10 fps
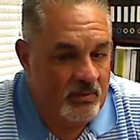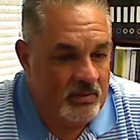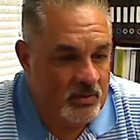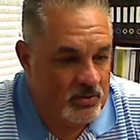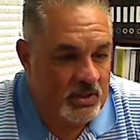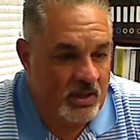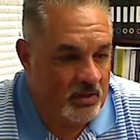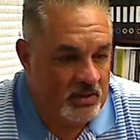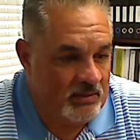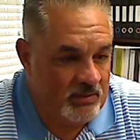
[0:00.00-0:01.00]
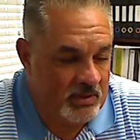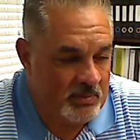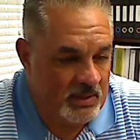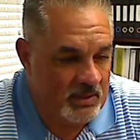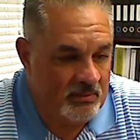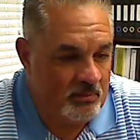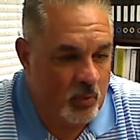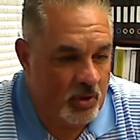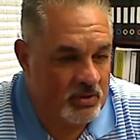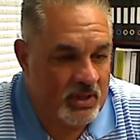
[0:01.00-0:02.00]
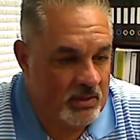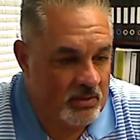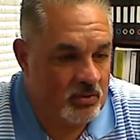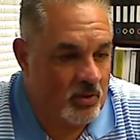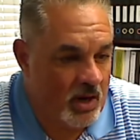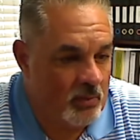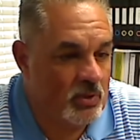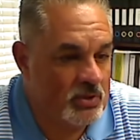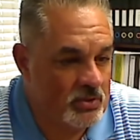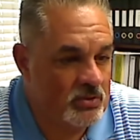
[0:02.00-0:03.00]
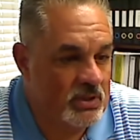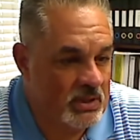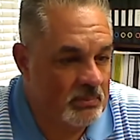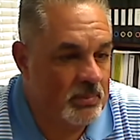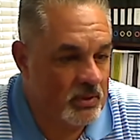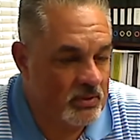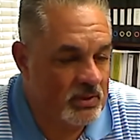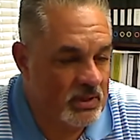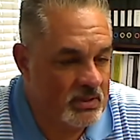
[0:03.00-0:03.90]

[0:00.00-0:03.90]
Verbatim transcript: you see it on TV, but words can't describe once you see it in person.